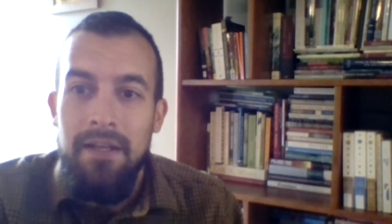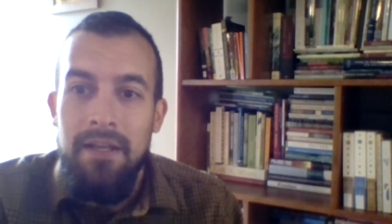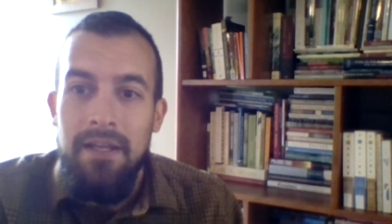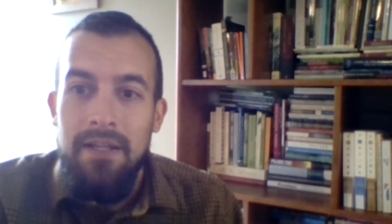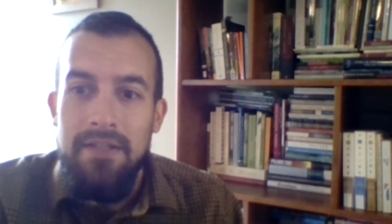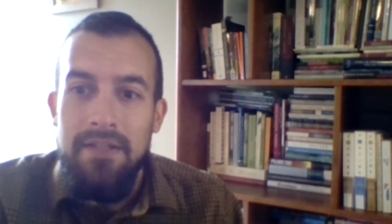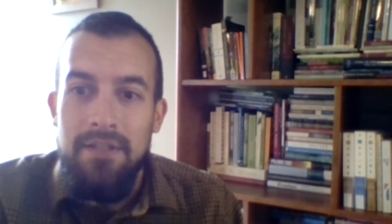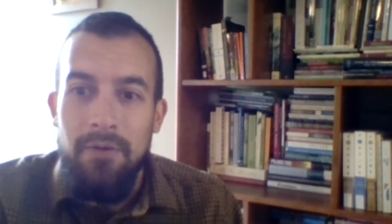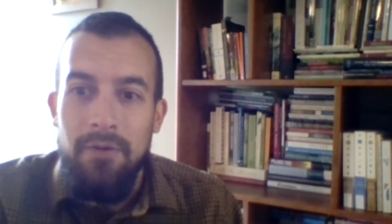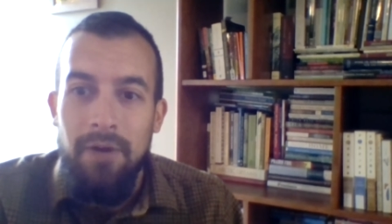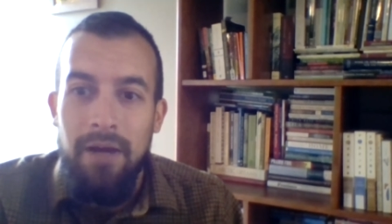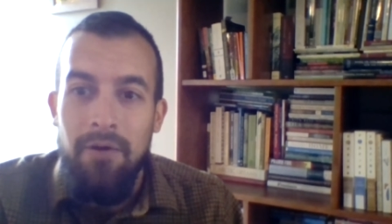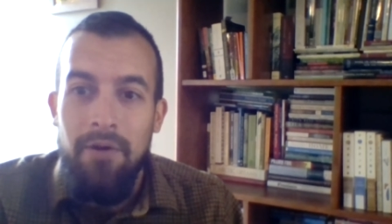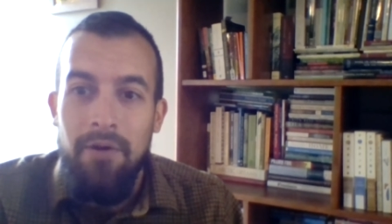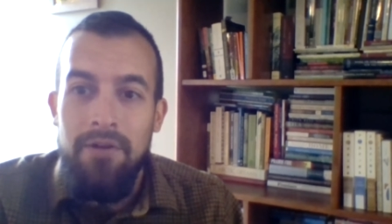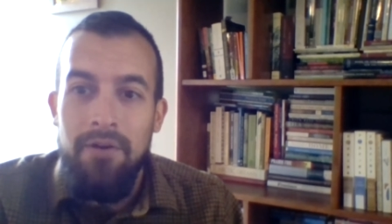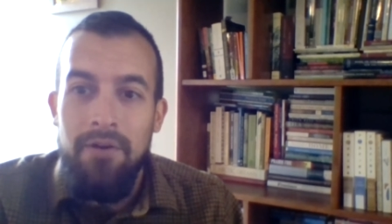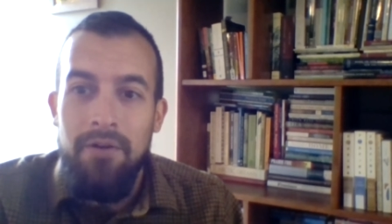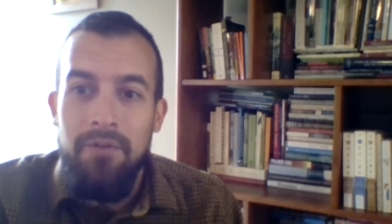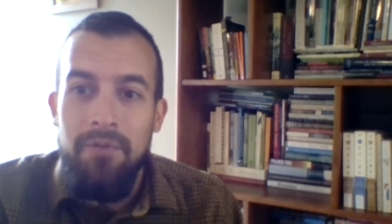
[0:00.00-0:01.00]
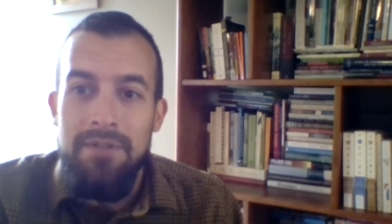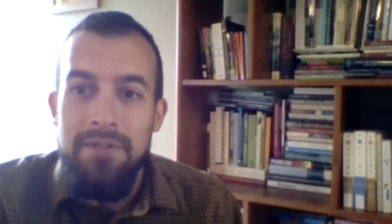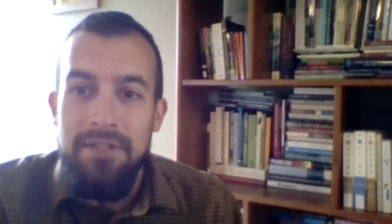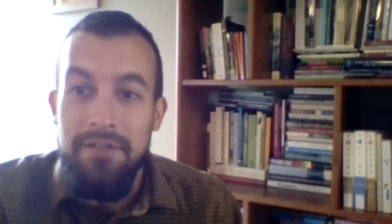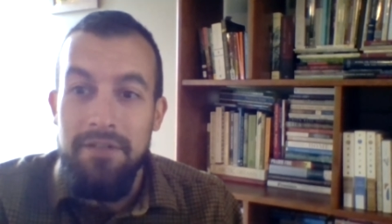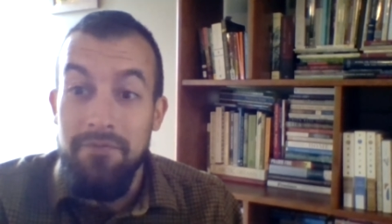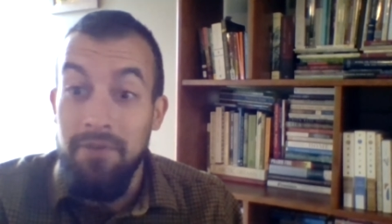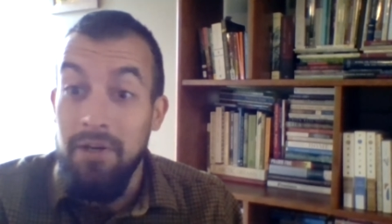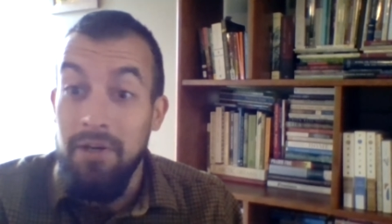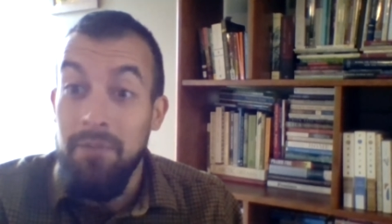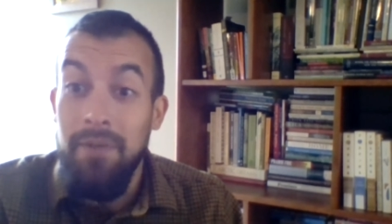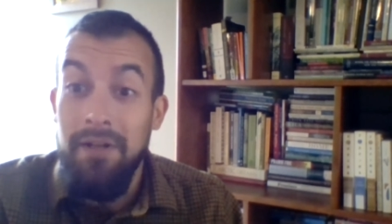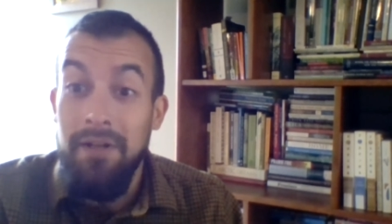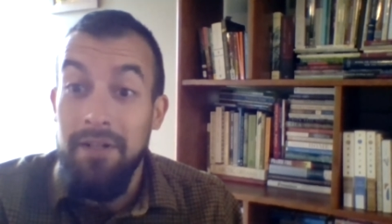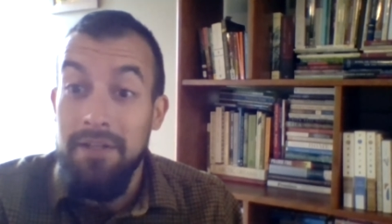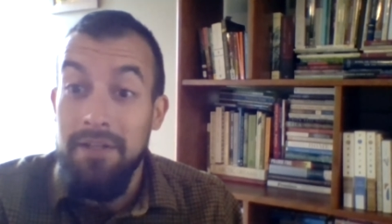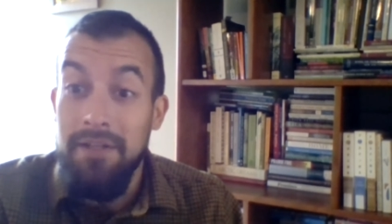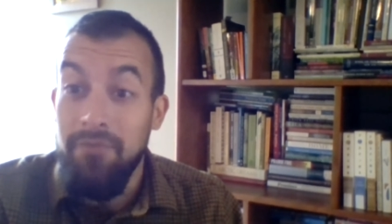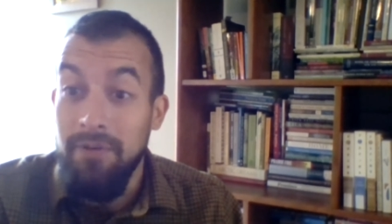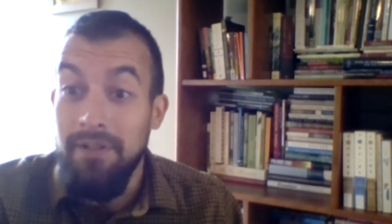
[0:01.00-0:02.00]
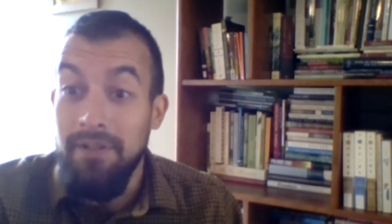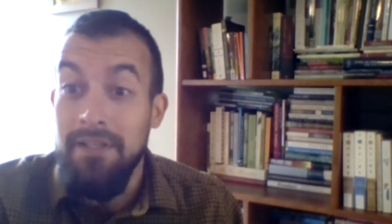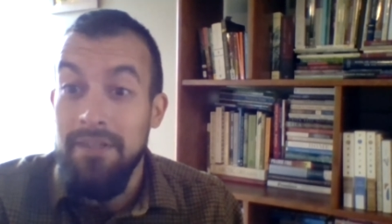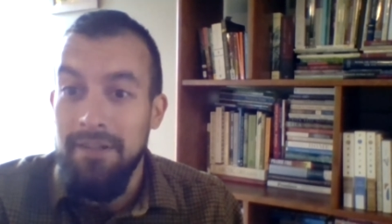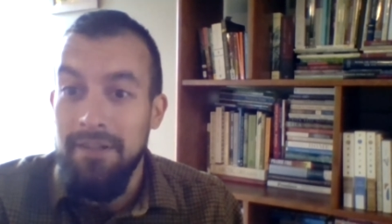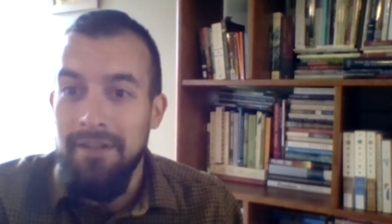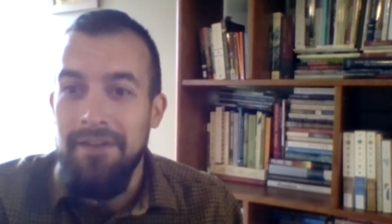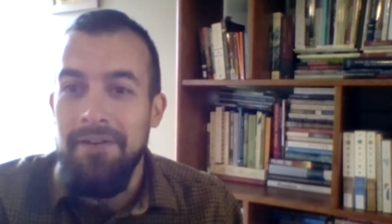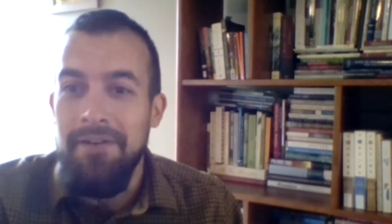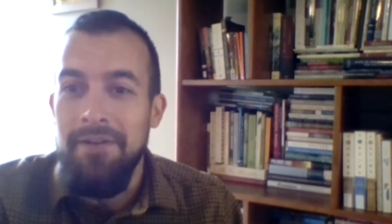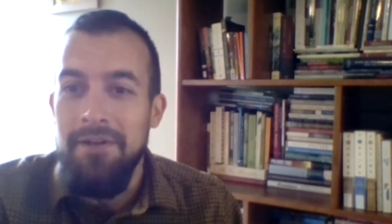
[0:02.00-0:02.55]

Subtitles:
And so how on earth was it environmentally friendly thing?